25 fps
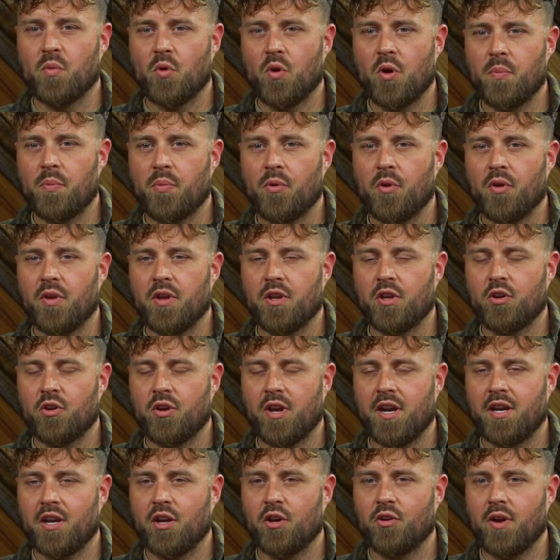more importantly,
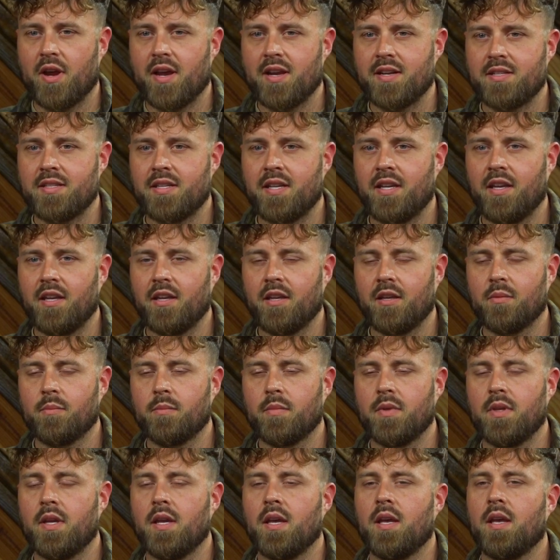creating a great
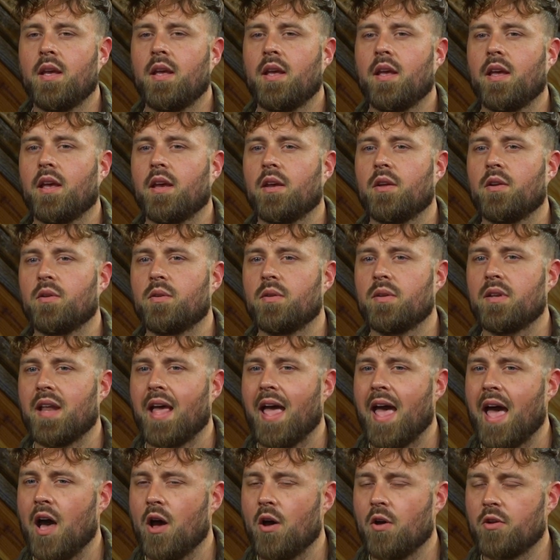team and
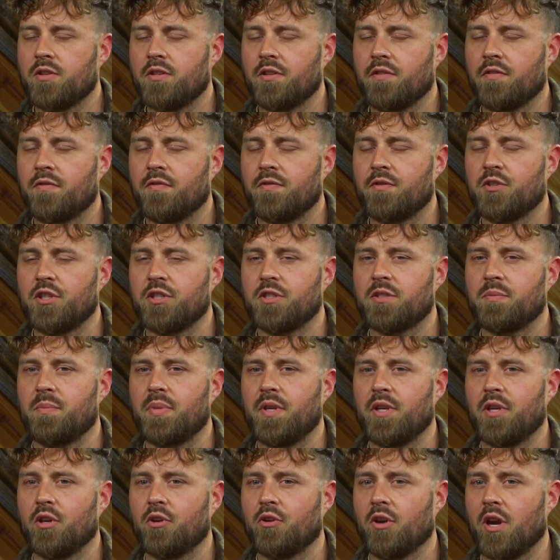how to just
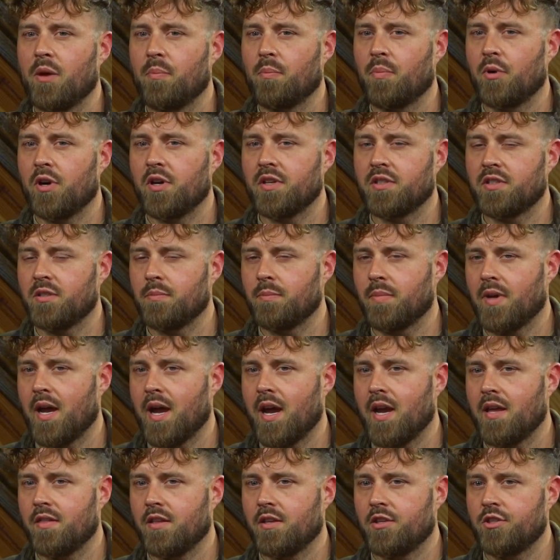be a great person
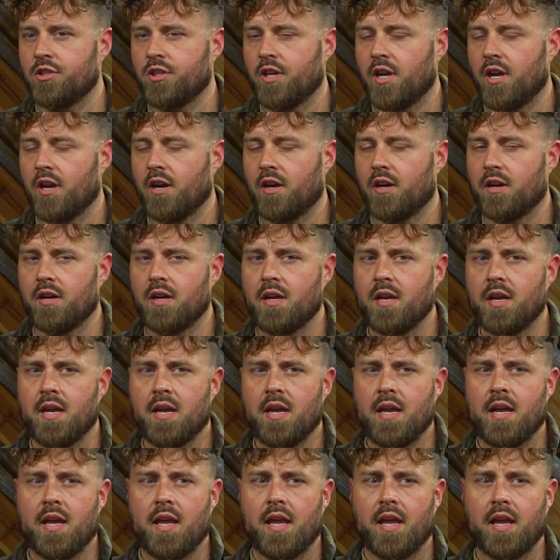behind the chair,
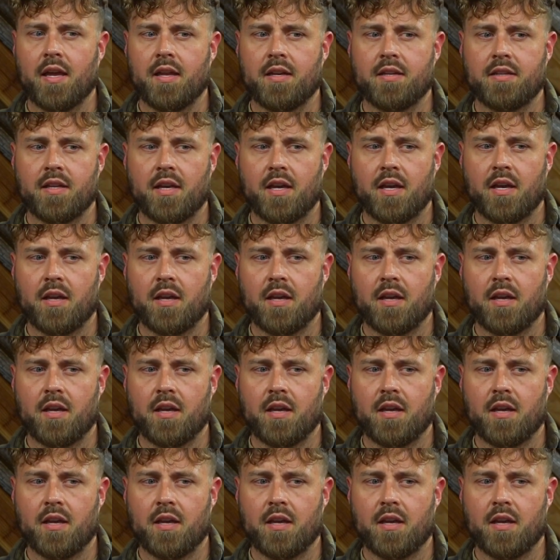and